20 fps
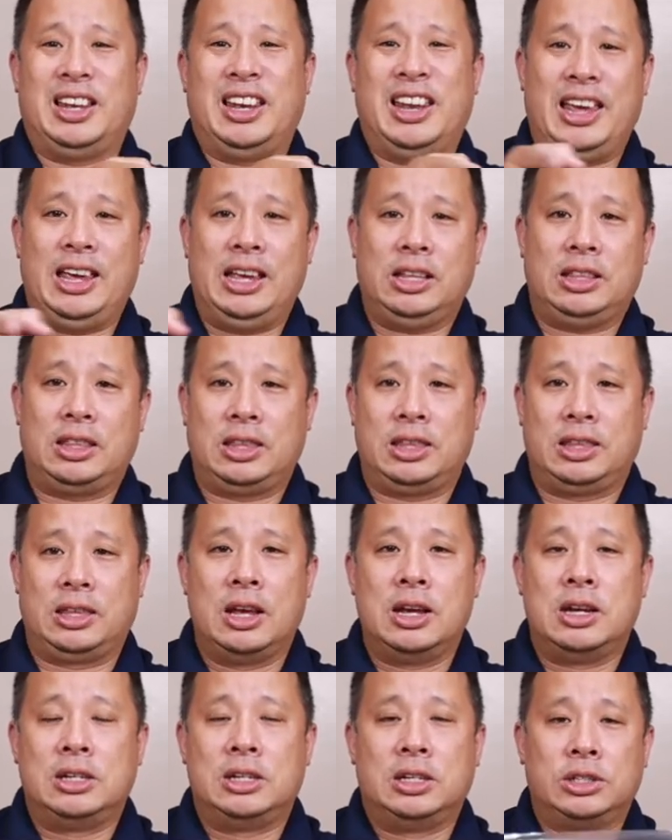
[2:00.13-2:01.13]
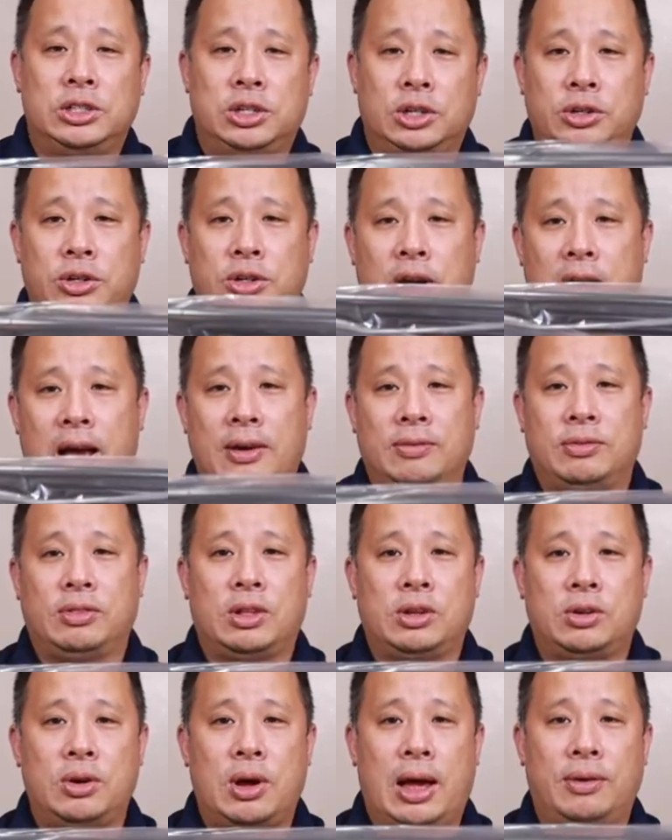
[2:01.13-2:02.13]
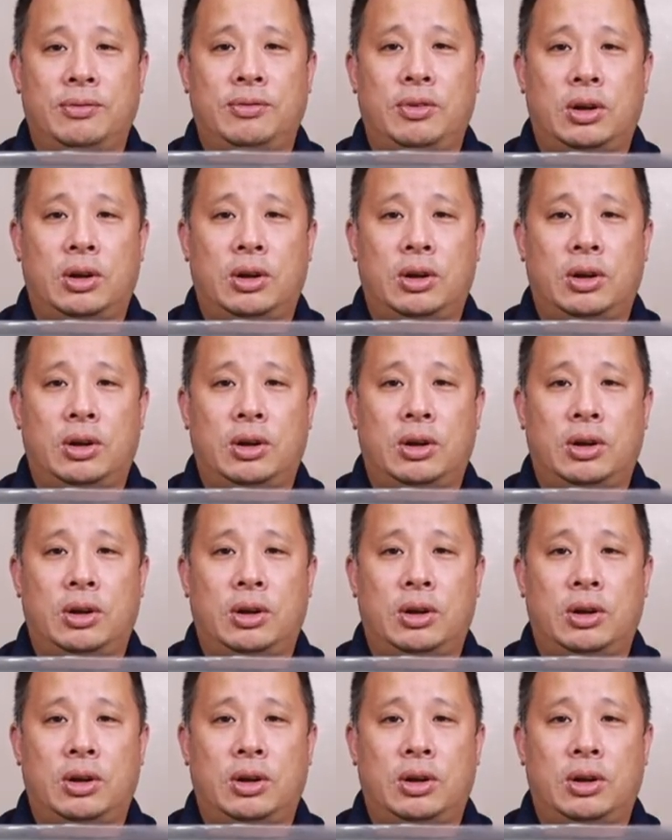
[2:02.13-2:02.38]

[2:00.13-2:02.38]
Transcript: length, so you don't have to have